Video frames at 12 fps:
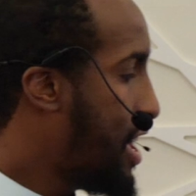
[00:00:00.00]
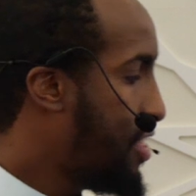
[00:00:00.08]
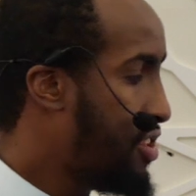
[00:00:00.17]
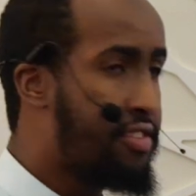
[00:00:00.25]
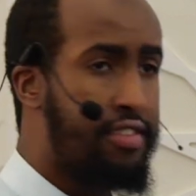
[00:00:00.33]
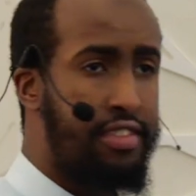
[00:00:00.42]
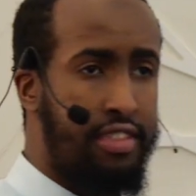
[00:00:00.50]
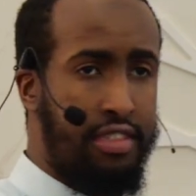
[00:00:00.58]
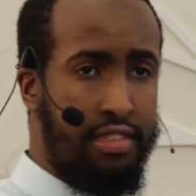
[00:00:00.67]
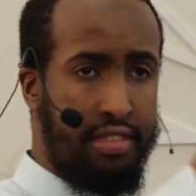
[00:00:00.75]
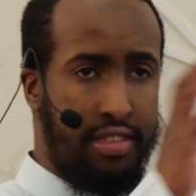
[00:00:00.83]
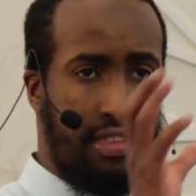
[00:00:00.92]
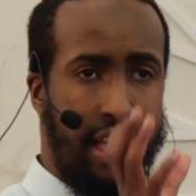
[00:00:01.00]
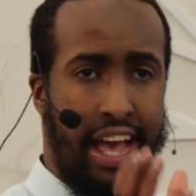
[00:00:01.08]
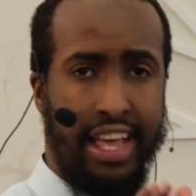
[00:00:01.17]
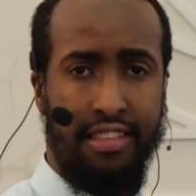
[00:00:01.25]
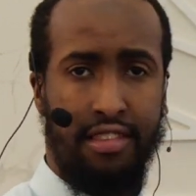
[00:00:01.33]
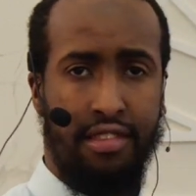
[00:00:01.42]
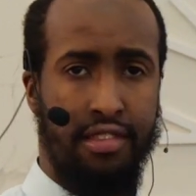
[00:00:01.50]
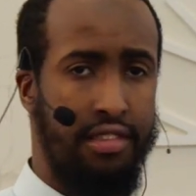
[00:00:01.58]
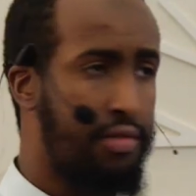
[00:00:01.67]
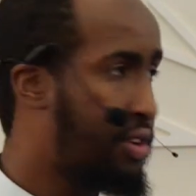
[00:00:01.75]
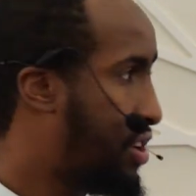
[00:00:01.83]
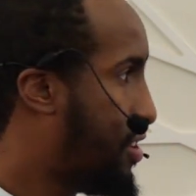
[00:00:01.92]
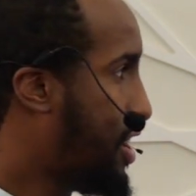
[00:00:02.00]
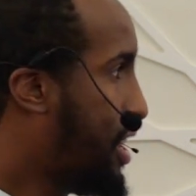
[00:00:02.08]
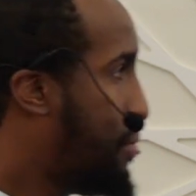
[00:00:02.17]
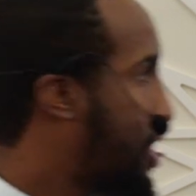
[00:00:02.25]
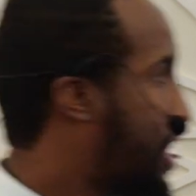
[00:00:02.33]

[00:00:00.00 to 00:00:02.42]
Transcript: This science, which is Ilm